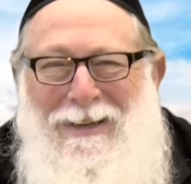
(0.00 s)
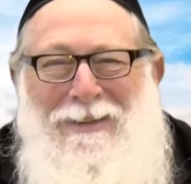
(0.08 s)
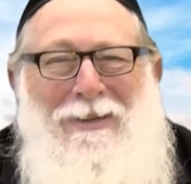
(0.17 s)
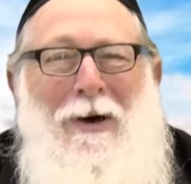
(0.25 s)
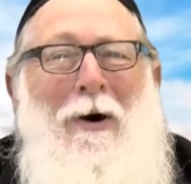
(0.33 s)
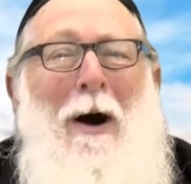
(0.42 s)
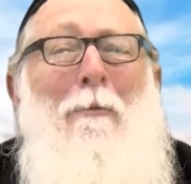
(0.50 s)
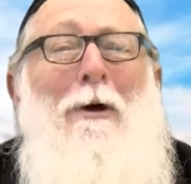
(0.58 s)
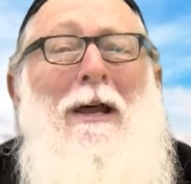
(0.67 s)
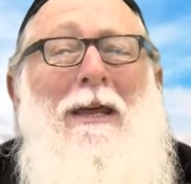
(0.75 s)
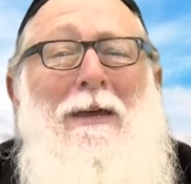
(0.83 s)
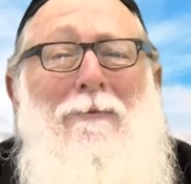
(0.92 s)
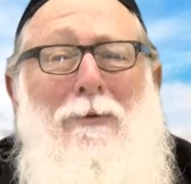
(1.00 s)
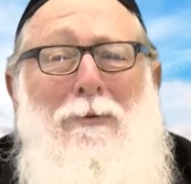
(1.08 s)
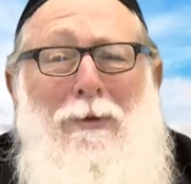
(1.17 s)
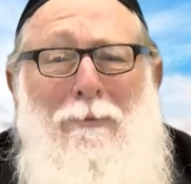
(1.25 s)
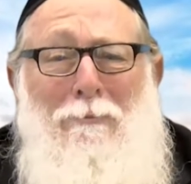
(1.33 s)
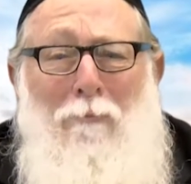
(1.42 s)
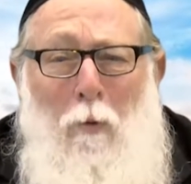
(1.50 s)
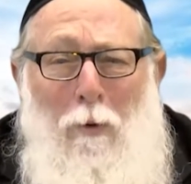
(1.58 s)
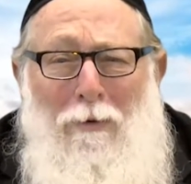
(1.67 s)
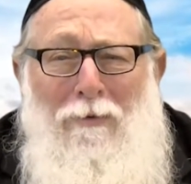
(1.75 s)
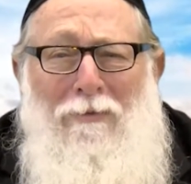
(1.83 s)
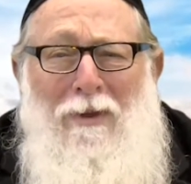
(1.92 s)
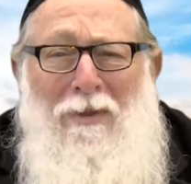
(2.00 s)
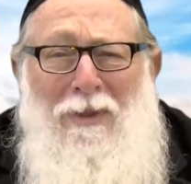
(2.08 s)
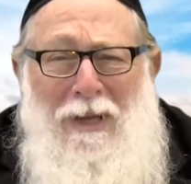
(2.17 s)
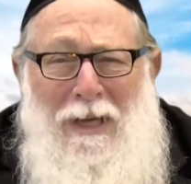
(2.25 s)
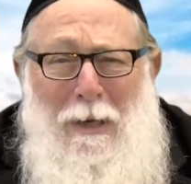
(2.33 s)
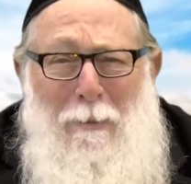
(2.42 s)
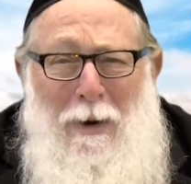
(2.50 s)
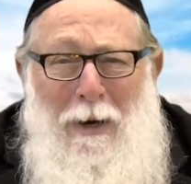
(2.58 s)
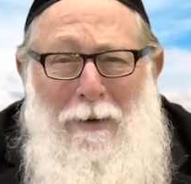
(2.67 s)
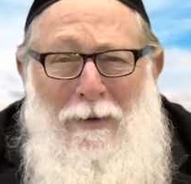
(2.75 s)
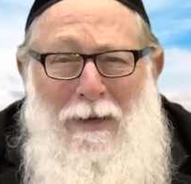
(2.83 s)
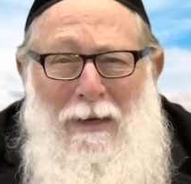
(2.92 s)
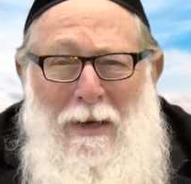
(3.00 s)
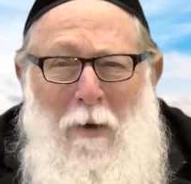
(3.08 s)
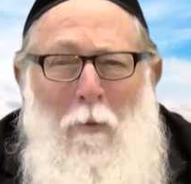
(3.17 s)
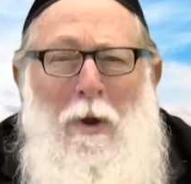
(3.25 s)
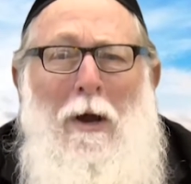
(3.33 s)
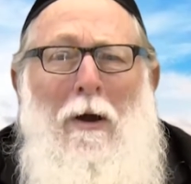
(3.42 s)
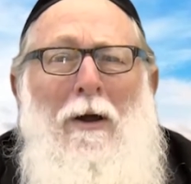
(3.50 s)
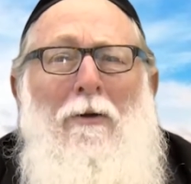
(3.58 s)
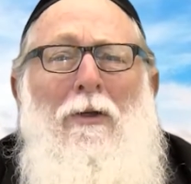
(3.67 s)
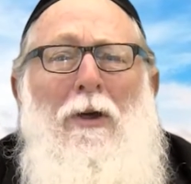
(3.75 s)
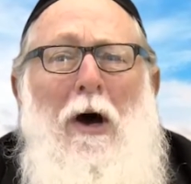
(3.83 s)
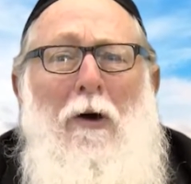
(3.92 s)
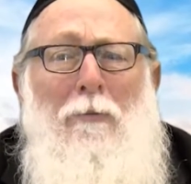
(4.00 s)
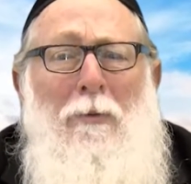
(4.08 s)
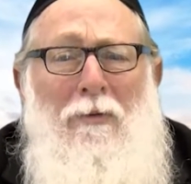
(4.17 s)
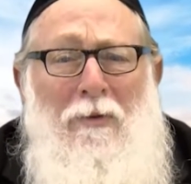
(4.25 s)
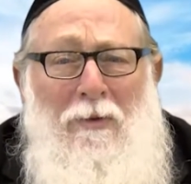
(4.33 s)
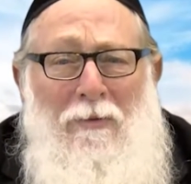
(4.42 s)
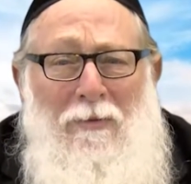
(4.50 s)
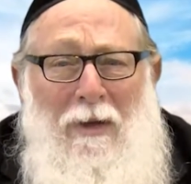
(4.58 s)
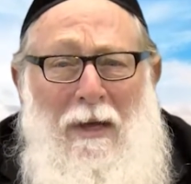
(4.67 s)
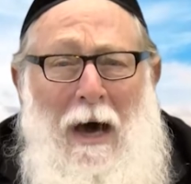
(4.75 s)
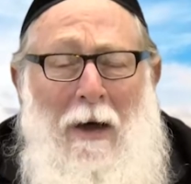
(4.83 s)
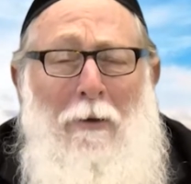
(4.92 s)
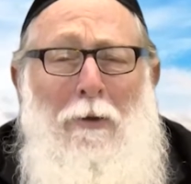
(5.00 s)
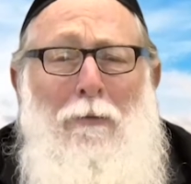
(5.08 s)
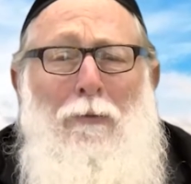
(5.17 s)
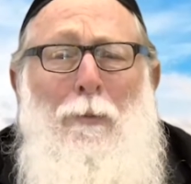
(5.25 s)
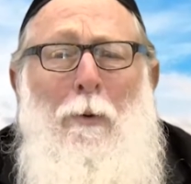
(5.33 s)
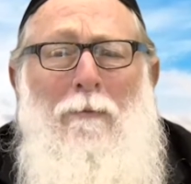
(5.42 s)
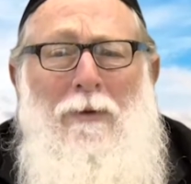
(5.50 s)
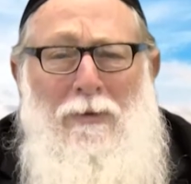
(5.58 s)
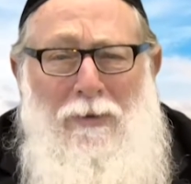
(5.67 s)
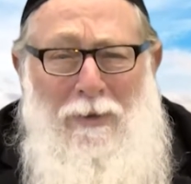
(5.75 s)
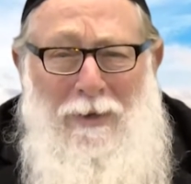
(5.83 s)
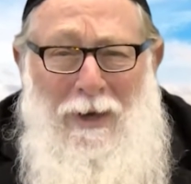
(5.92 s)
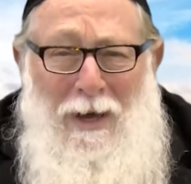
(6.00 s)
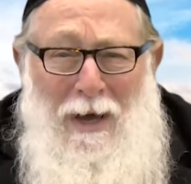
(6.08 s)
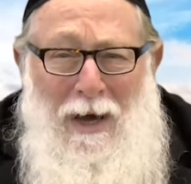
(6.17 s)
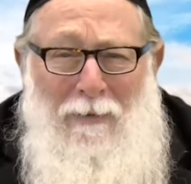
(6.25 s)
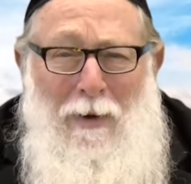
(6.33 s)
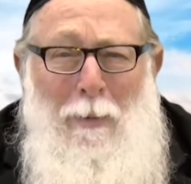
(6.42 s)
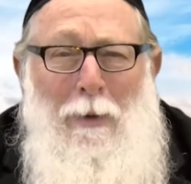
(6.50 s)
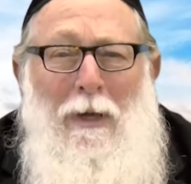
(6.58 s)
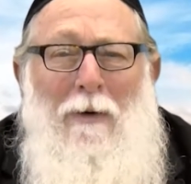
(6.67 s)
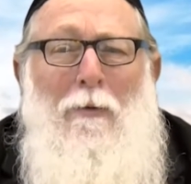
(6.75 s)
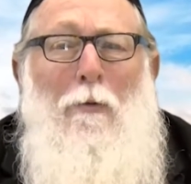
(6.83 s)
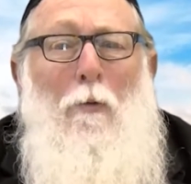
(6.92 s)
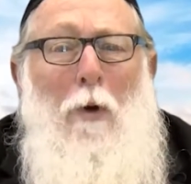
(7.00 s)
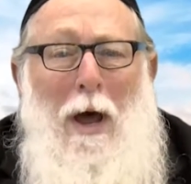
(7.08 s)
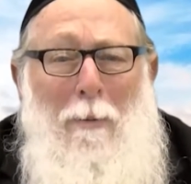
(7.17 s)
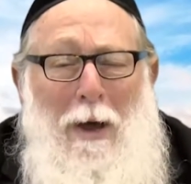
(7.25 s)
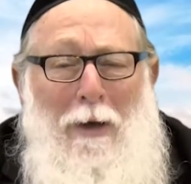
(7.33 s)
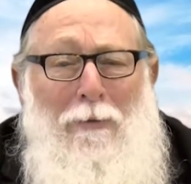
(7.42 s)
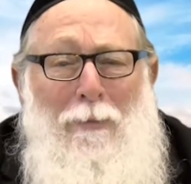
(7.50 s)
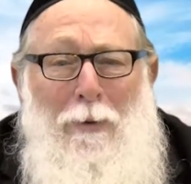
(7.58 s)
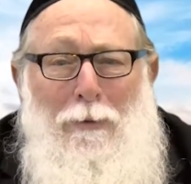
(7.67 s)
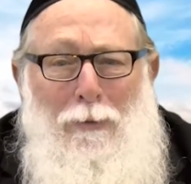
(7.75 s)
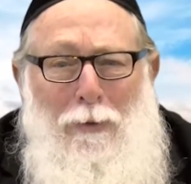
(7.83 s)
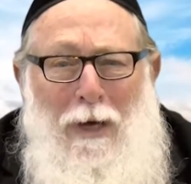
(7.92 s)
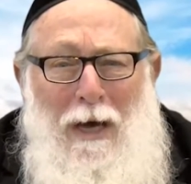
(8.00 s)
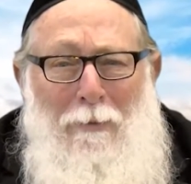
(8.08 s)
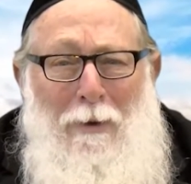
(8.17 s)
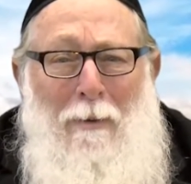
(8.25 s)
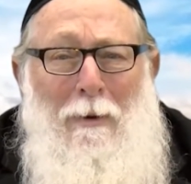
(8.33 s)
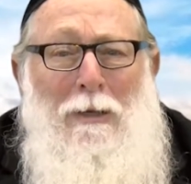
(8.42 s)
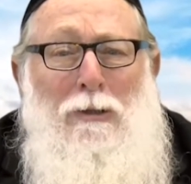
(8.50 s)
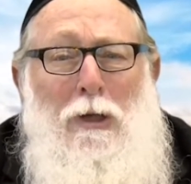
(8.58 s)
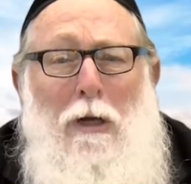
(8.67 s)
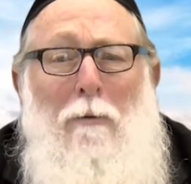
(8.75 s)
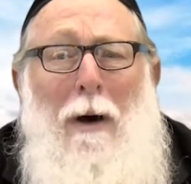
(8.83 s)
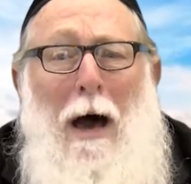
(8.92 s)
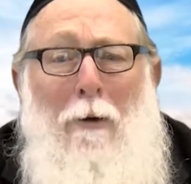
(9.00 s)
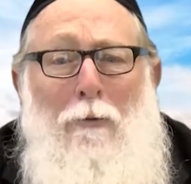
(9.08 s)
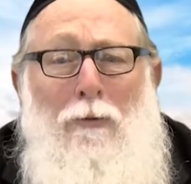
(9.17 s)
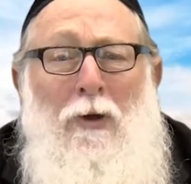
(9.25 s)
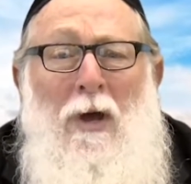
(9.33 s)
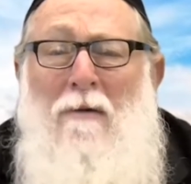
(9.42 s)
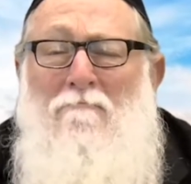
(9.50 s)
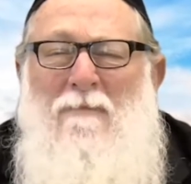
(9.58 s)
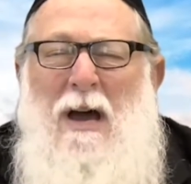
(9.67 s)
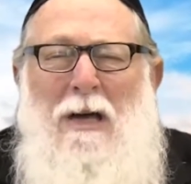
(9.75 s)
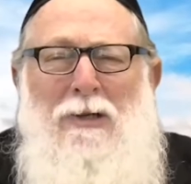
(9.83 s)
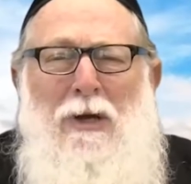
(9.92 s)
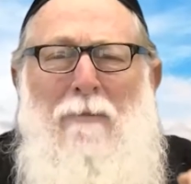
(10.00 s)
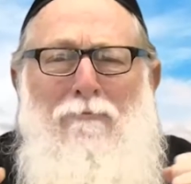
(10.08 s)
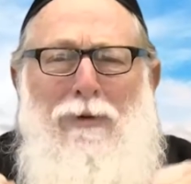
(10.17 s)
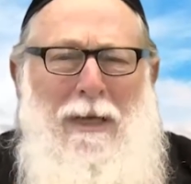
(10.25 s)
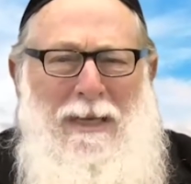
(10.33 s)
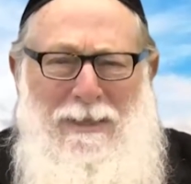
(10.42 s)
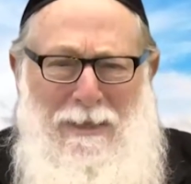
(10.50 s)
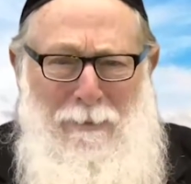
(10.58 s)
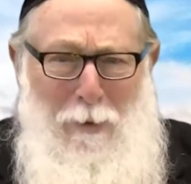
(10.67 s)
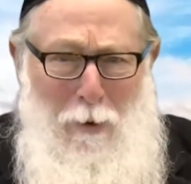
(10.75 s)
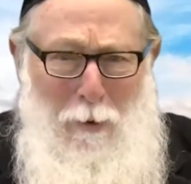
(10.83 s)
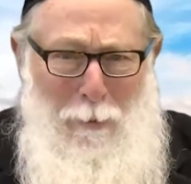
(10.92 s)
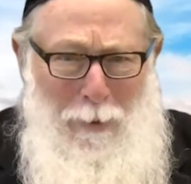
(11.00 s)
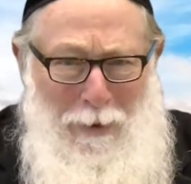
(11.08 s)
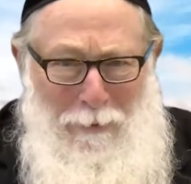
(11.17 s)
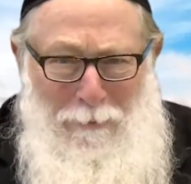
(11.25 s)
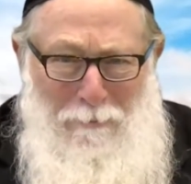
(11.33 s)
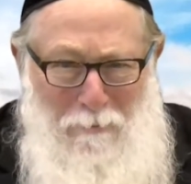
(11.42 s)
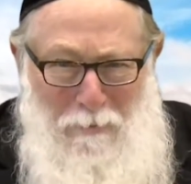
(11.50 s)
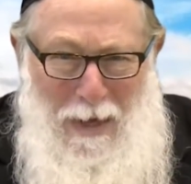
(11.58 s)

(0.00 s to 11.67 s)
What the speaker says: So I'm going to give you some words to think about. We are under the auspices, under the supervision of our beloved Rabbi and spiritual guide, Rabbi Shalom Arush. May Hashem bless him always.